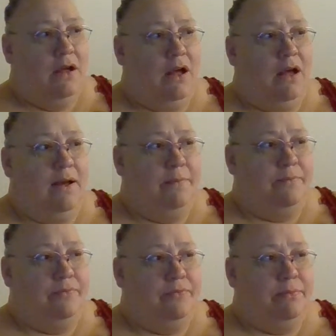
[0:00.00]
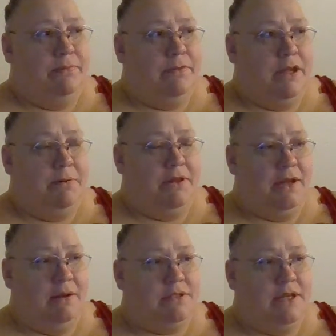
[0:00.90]
Um, but
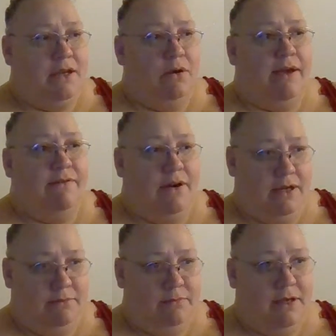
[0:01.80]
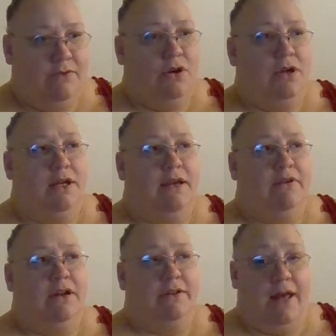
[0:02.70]
then I was like, okay, fine. If you're gonna give
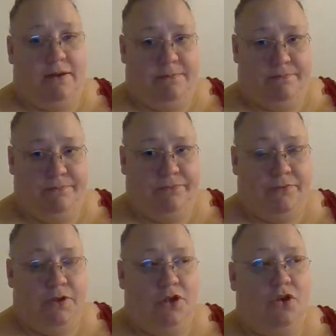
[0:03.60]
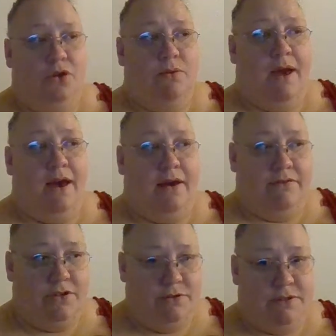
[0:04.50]
in on that, you have
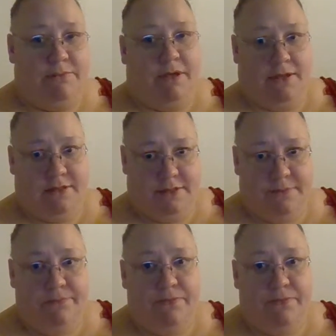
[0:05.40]
to do something else.